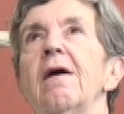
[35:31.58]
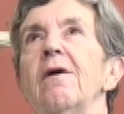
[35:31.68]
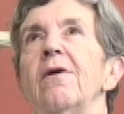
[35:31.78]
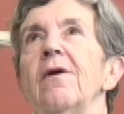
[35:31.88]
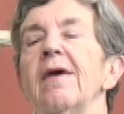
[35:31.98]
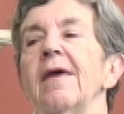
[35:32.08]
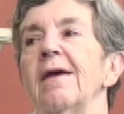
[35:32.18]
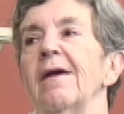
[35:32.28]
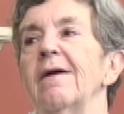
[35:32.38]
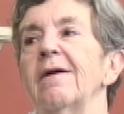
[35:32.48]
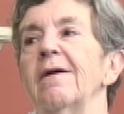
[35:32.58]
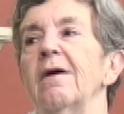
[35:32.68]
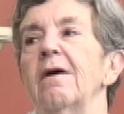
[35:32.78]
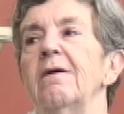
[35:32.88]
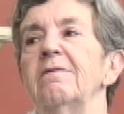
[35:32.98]
you see the Al Pacino version?
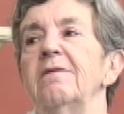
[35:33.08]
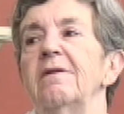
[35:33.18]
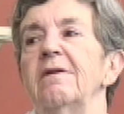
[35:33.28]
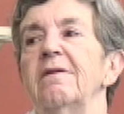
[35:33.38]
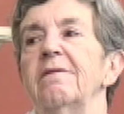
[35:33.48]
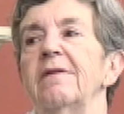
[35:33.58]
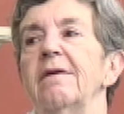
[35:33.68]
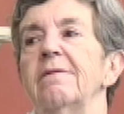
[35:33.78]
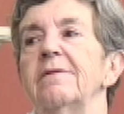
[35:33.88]
Oh, yeah, we got to wait till.